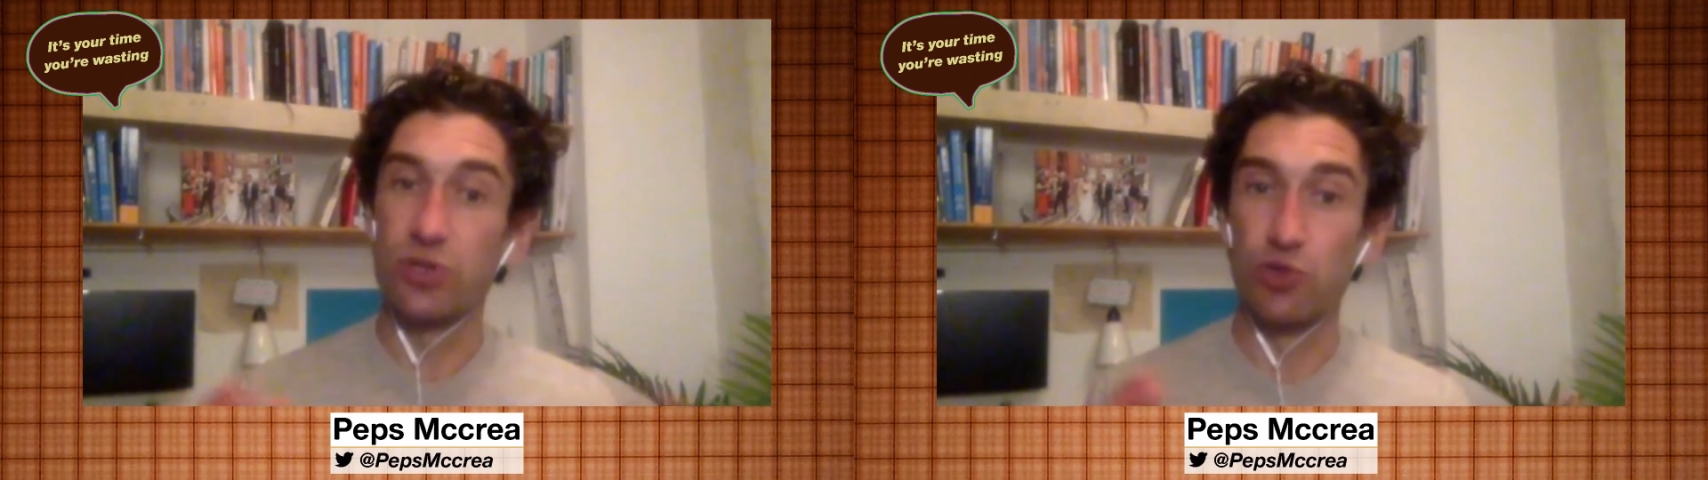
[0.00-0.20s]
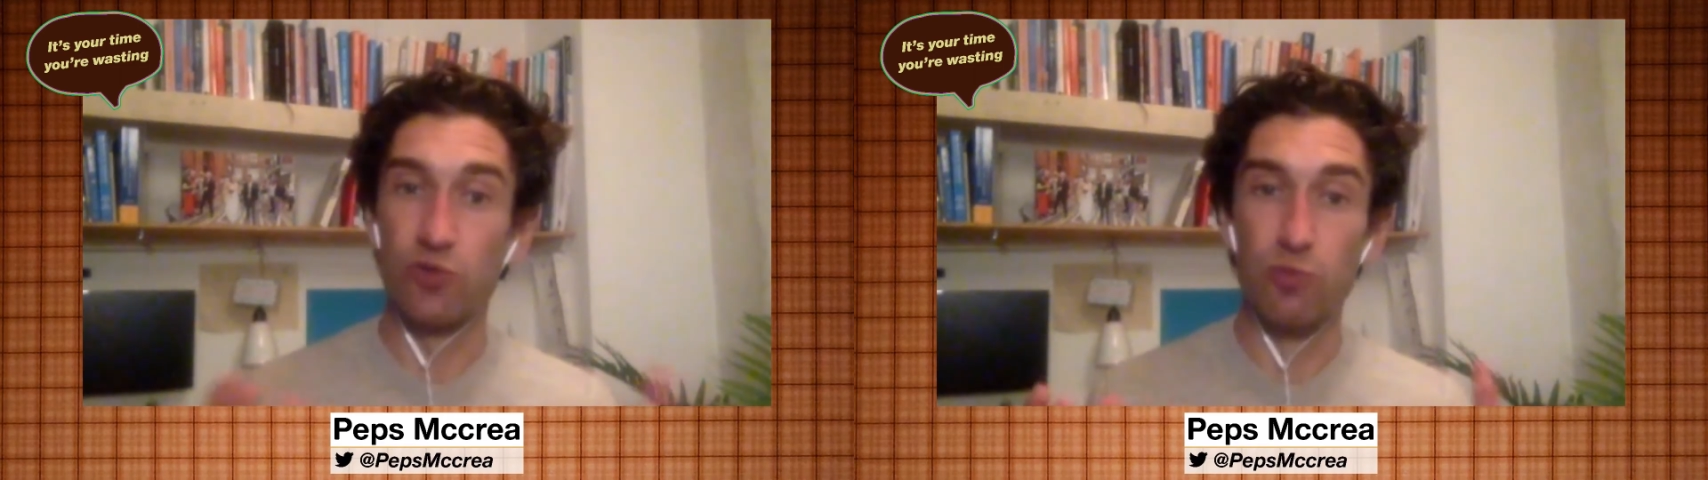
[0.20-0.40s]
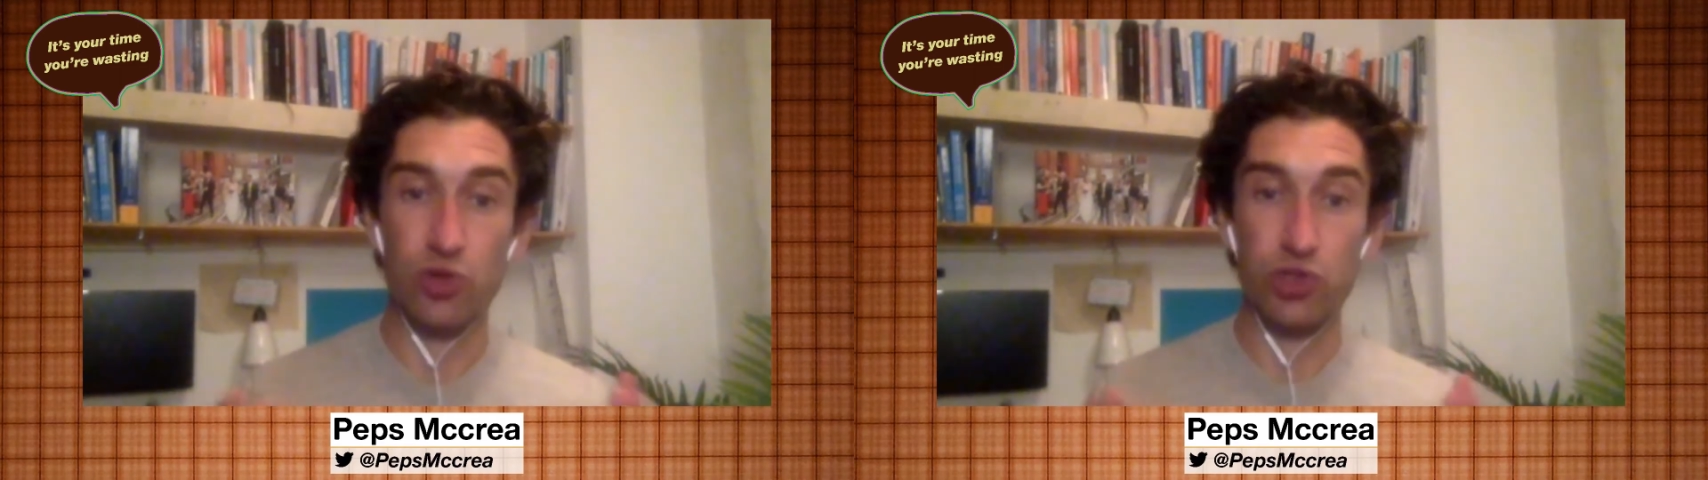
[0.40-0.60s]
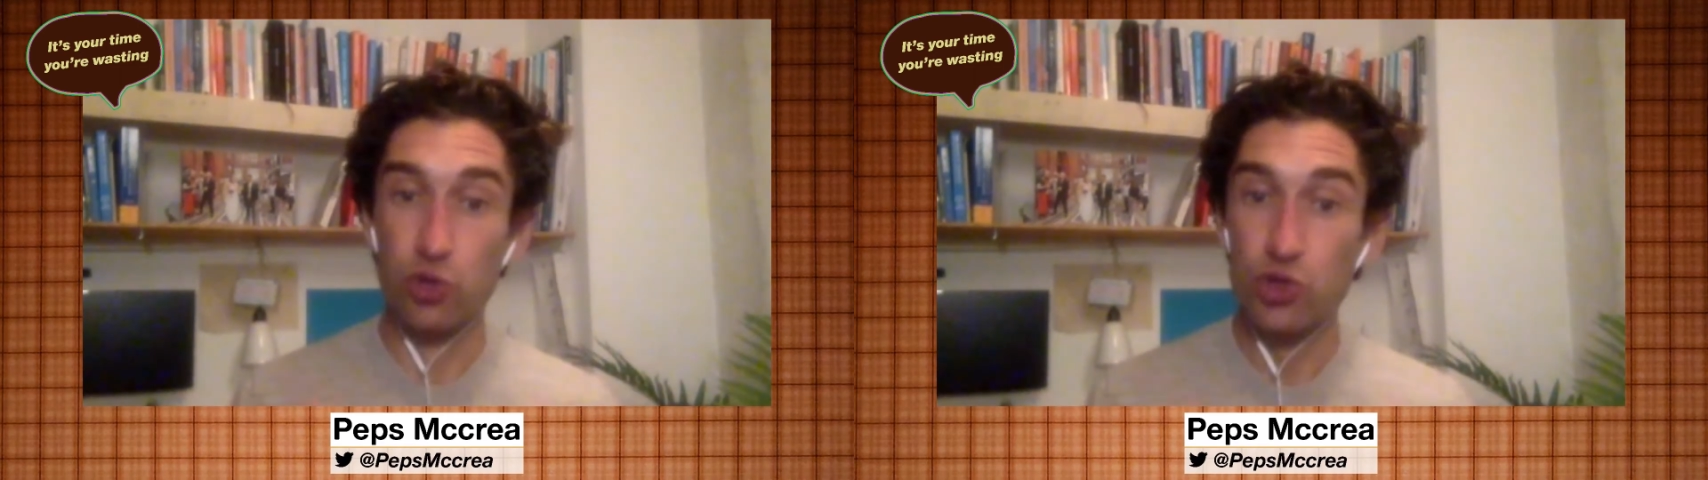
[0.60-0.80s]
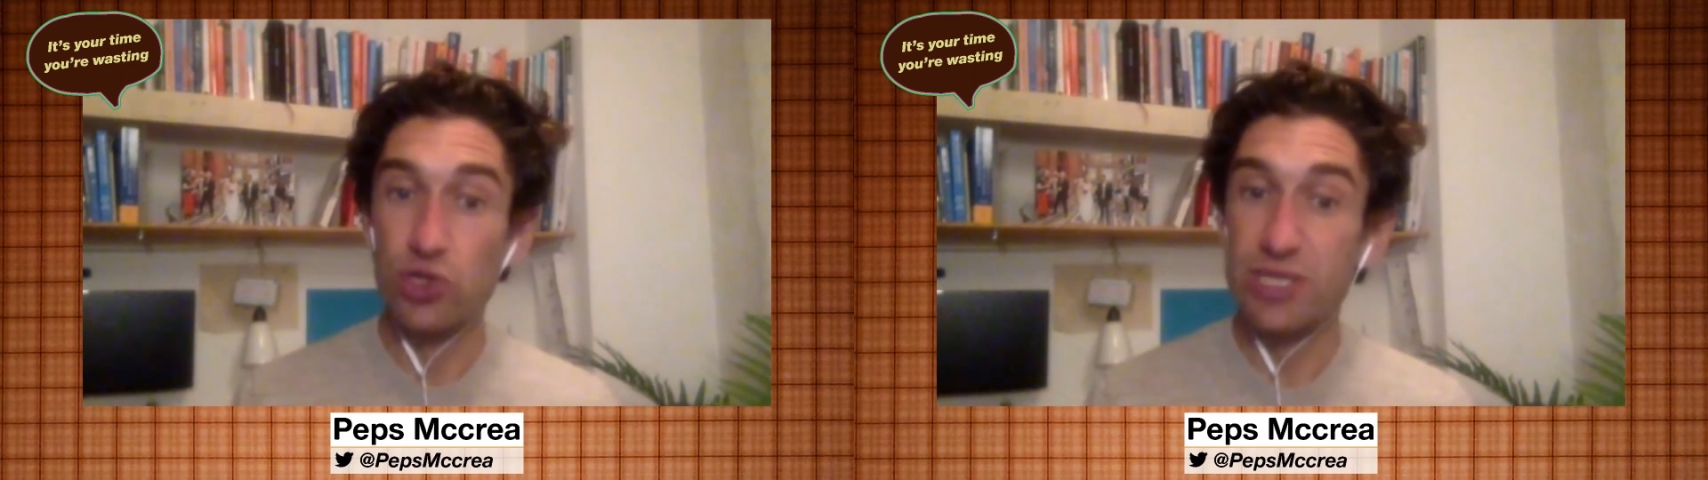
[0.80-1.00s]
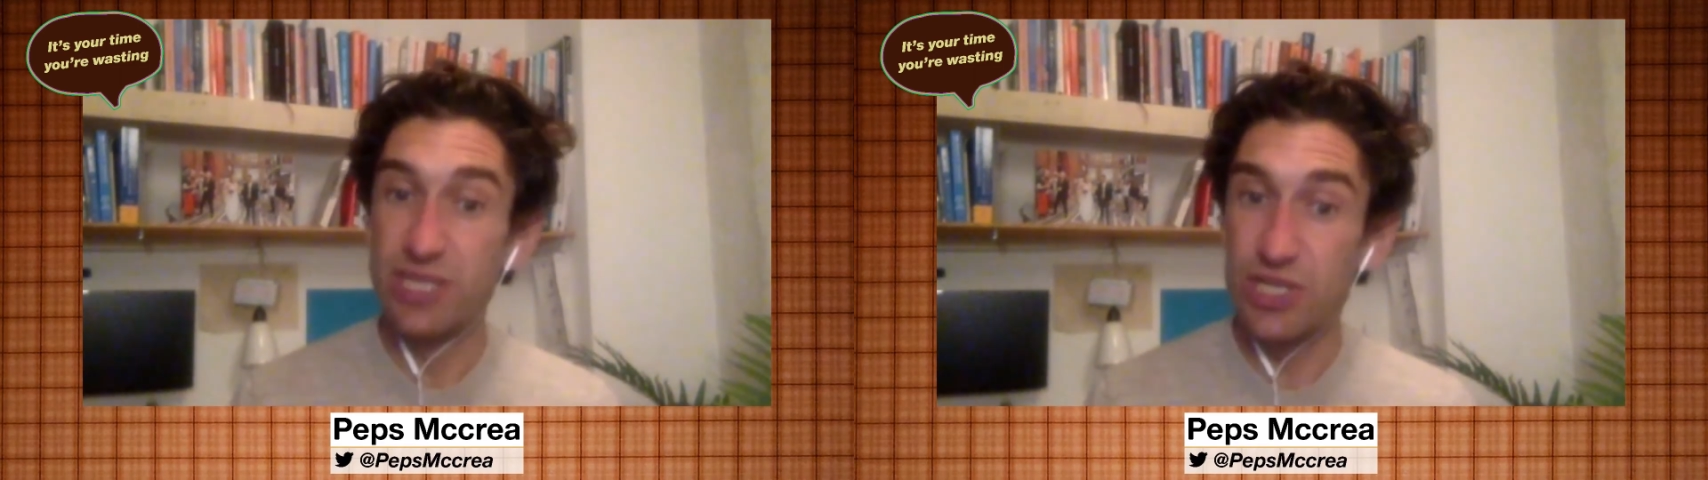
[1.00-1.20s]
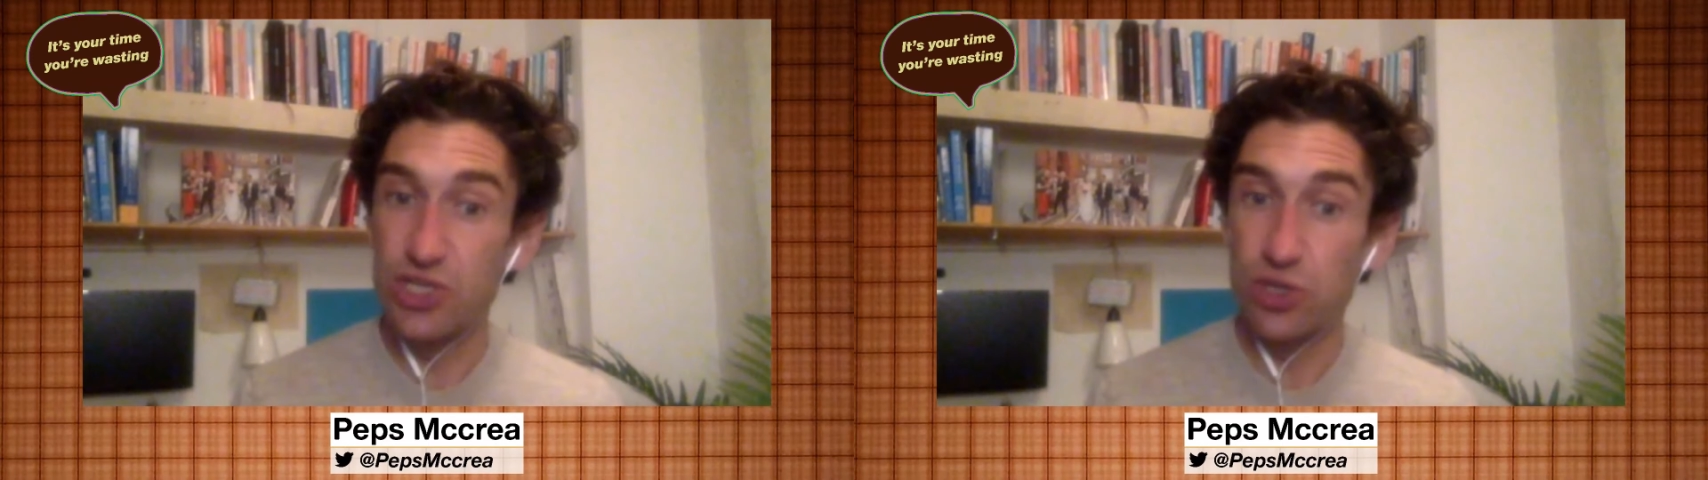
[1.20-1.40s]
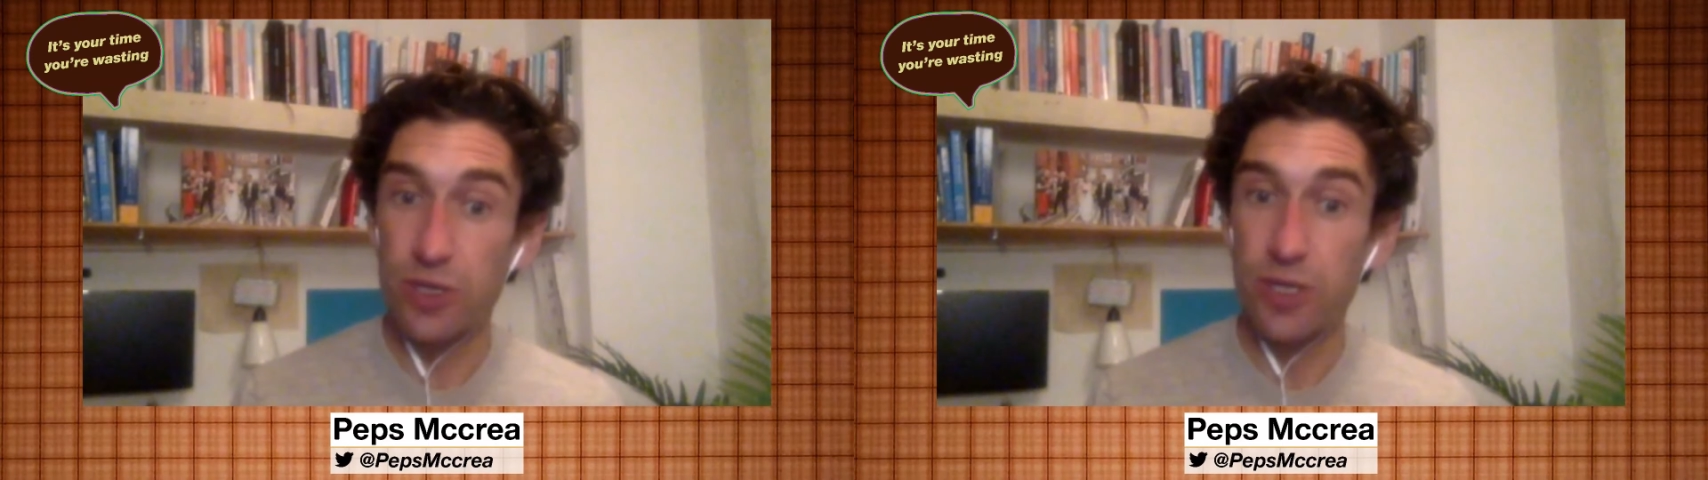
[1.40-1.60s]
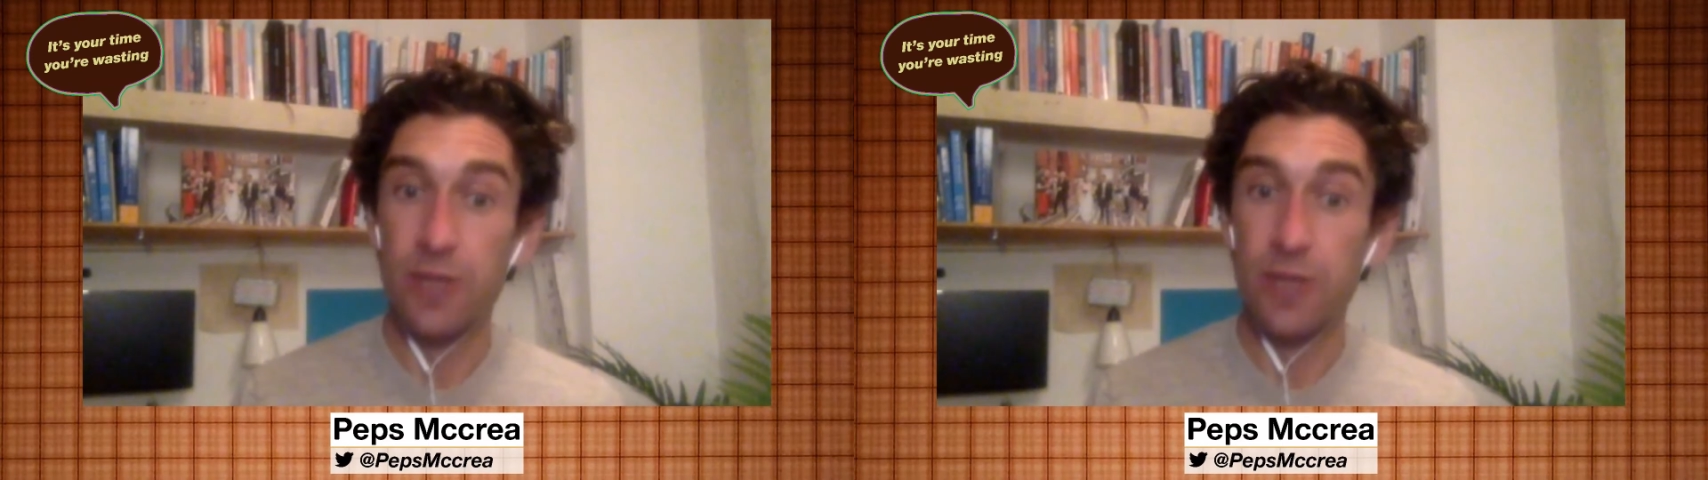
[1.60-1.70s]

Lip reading: sort of more social in nature.